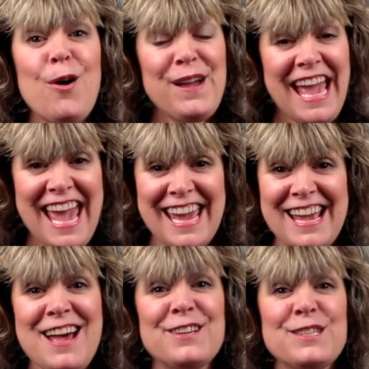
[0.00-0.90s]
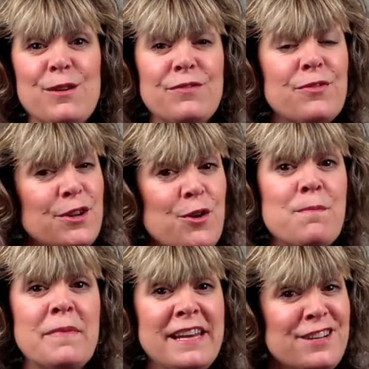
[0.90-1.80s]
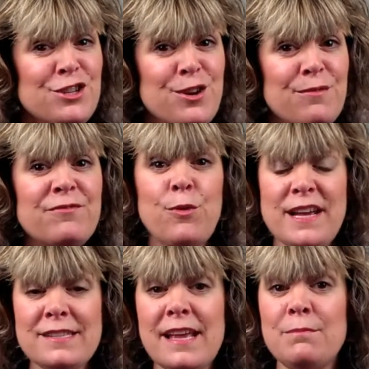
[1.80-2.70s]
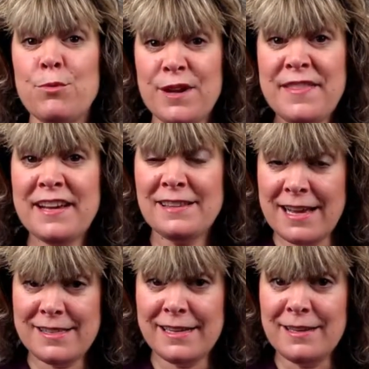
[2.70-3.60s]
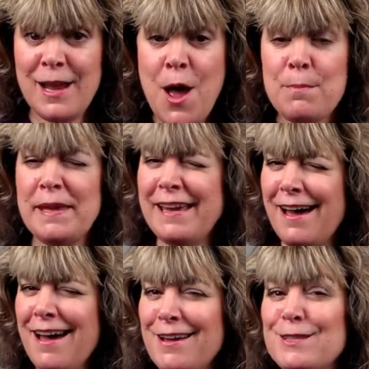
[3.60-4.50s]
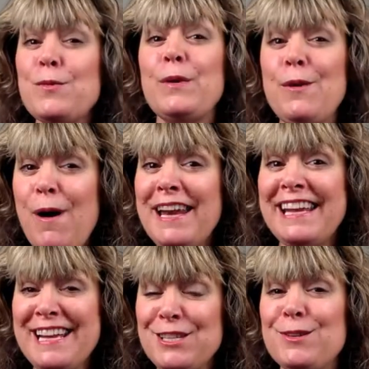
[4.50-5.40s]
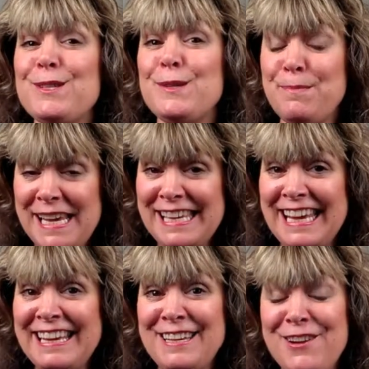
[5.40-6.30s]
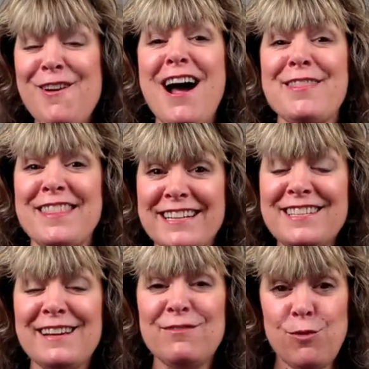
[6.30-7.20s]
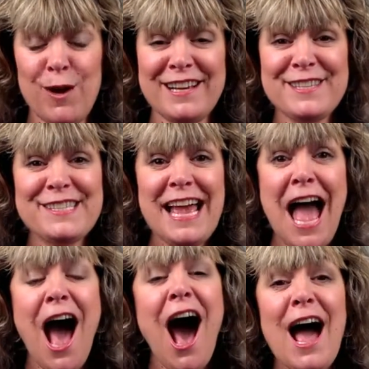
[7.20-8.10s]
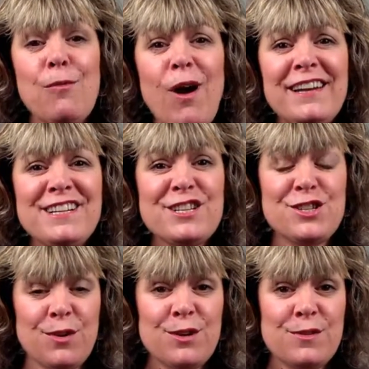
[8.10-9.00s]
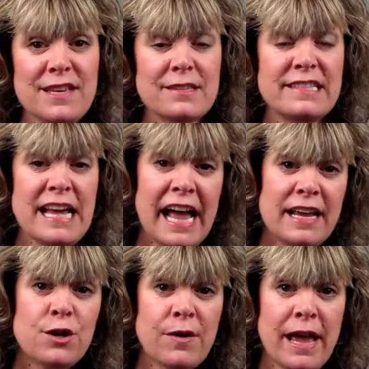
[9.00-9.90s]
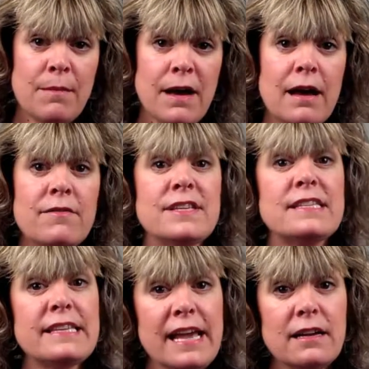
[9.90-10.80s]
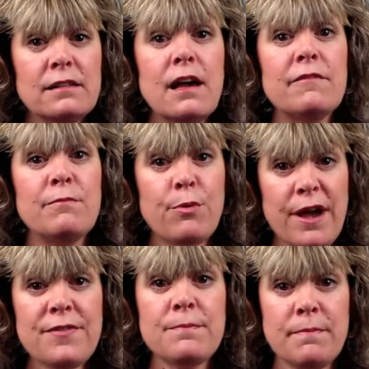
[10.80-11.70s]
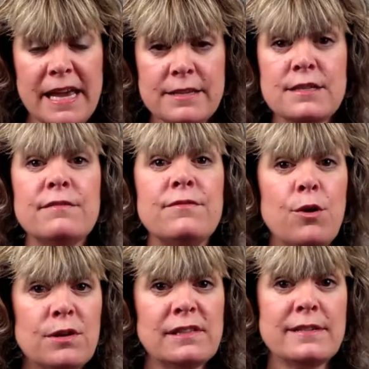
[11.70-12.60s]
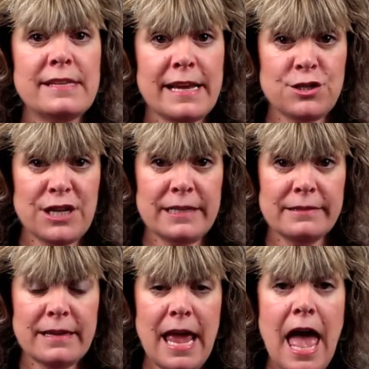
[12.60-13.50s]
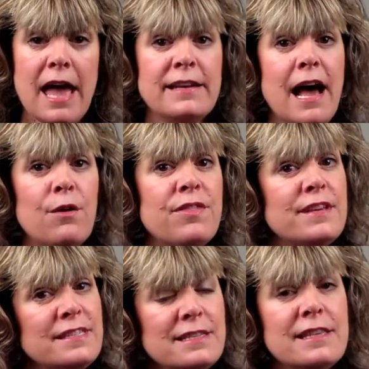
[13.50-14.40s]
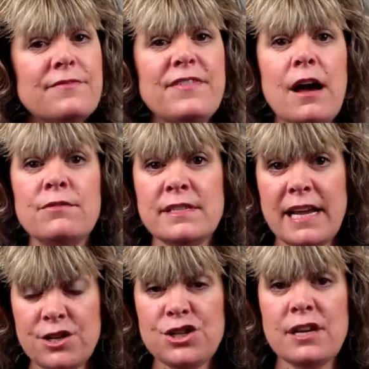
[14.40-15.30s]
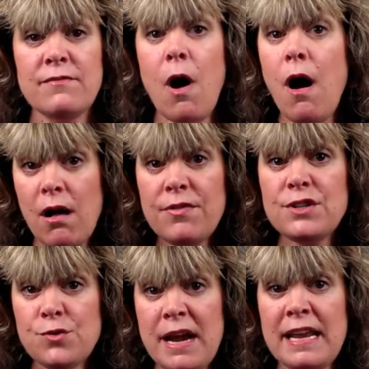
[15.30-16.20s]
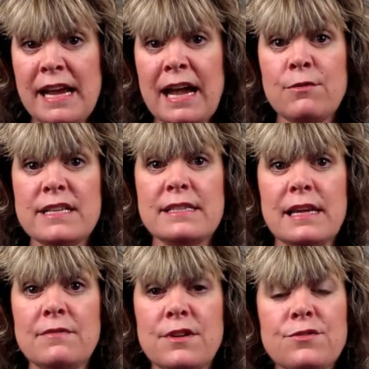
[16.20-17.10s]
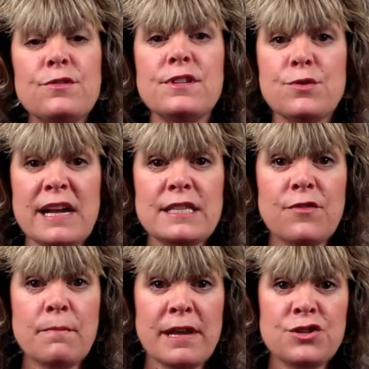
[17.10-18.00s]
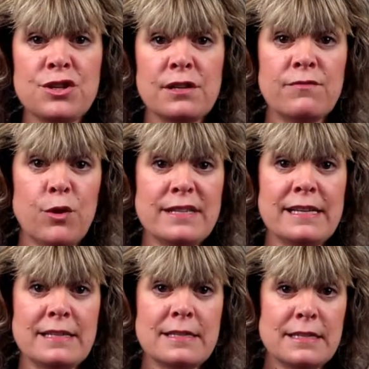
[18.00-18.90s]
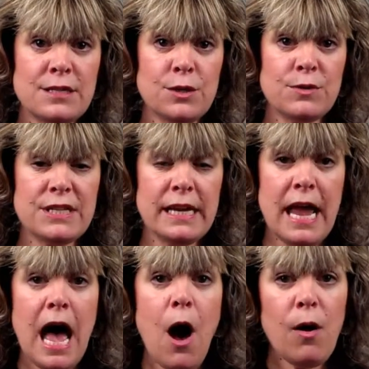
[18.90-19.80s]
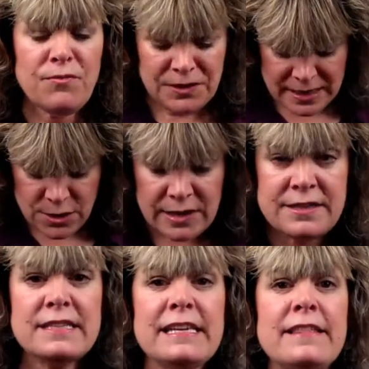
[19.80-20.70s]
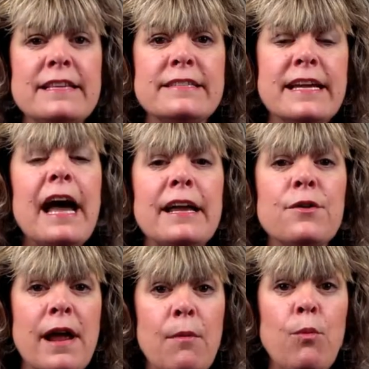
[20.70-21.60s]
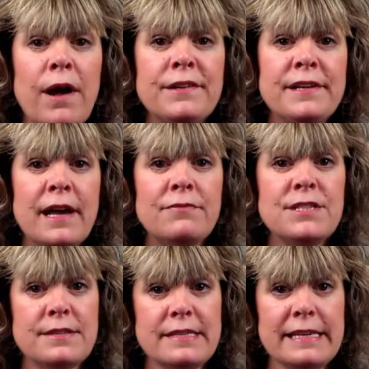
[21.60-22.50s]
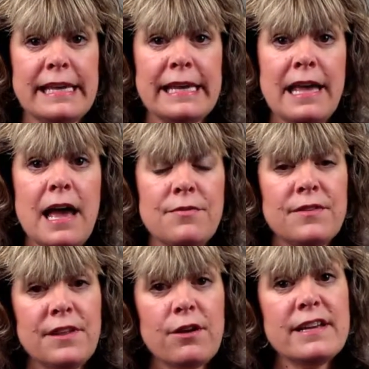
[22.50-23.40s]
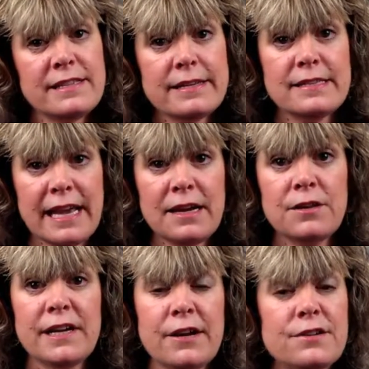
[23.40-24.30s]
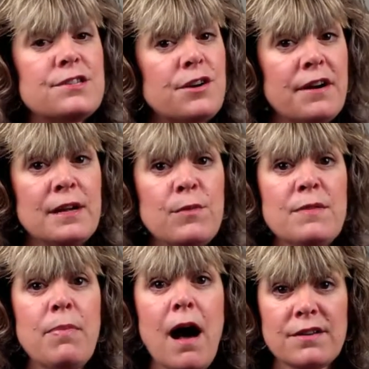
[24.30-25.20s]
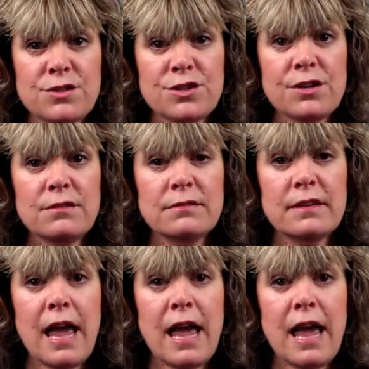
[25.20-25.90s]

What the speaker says: Okay, so for your miniature voice and breathing lesson, because we want to get you speaking in your authentic voice, I wanted to show you this diagram of the cycle of breath-based vocalization. Now, this is the foundation of all the training I received through the Transformational Voice Institute. Hopefully you can see this diagram well enough to see that there is a cycle here, starting with posture,